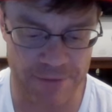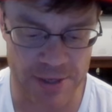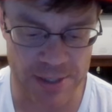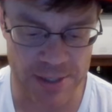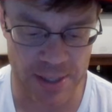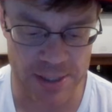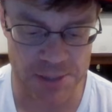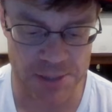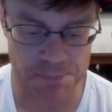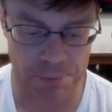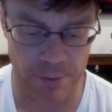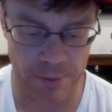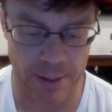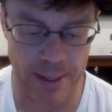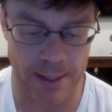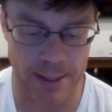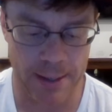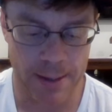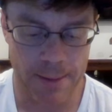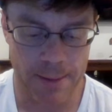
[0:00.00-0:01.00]
he does
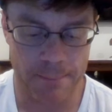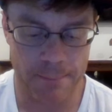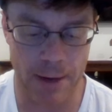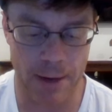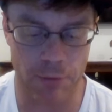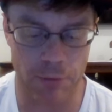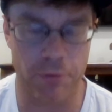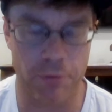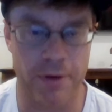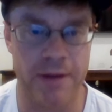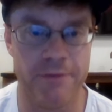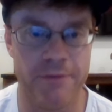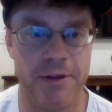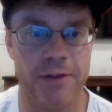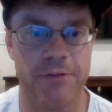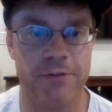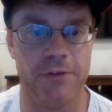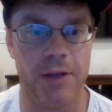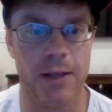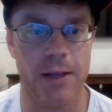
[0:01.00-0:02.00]
play, Mount
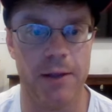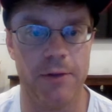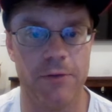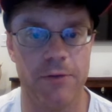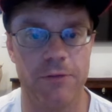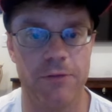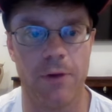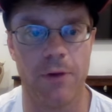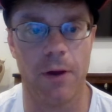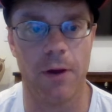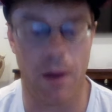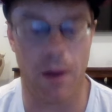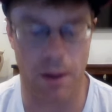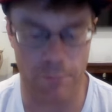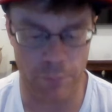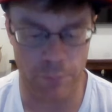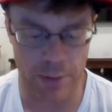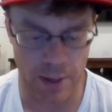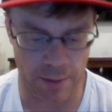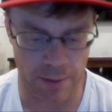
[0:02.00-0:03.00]
Crevis is,
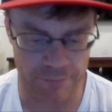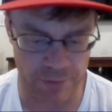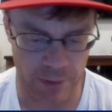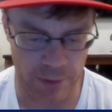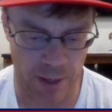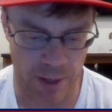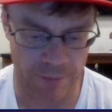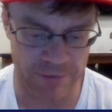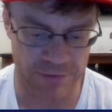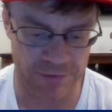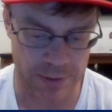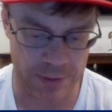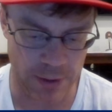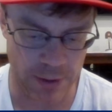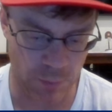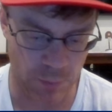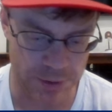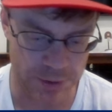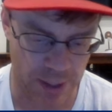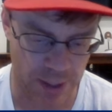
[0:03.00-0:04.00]
we obviously
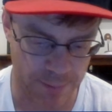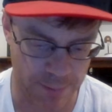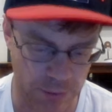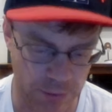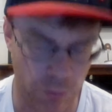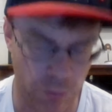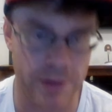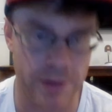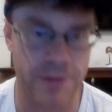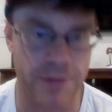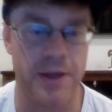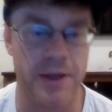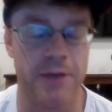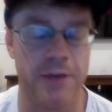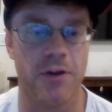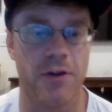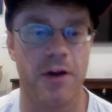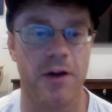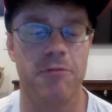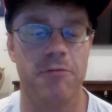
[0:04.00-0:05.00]
know what Tommy Lloyd
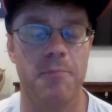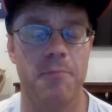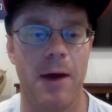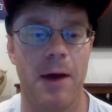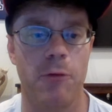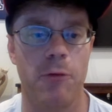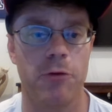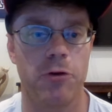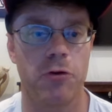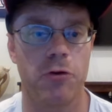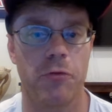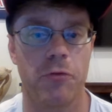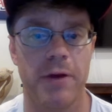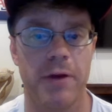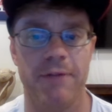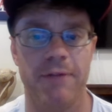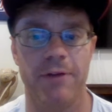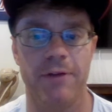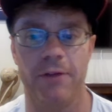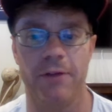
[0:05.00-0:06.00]
thinks of Mount
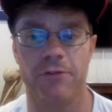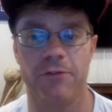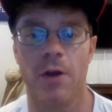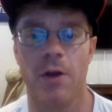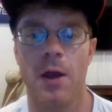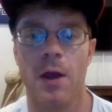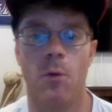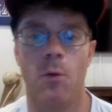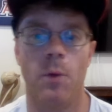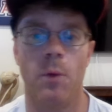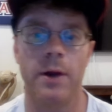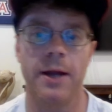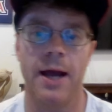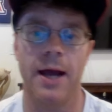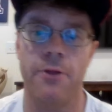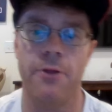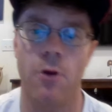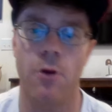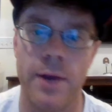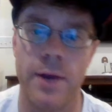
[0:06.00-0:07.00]
Crevis. One
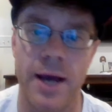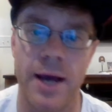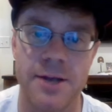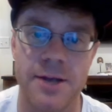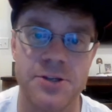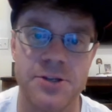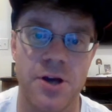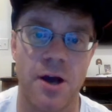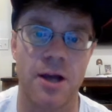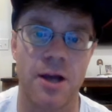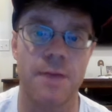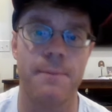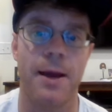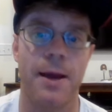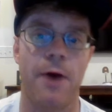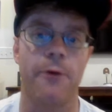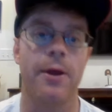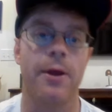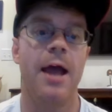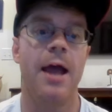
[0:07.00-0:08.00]
guy, though, we got to talk
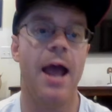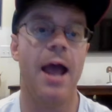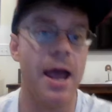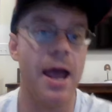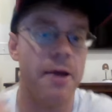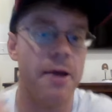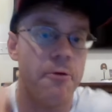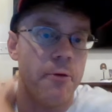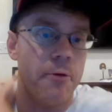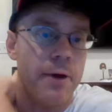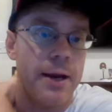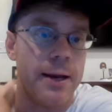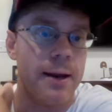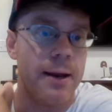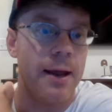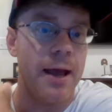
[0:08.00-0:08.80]
about, Henri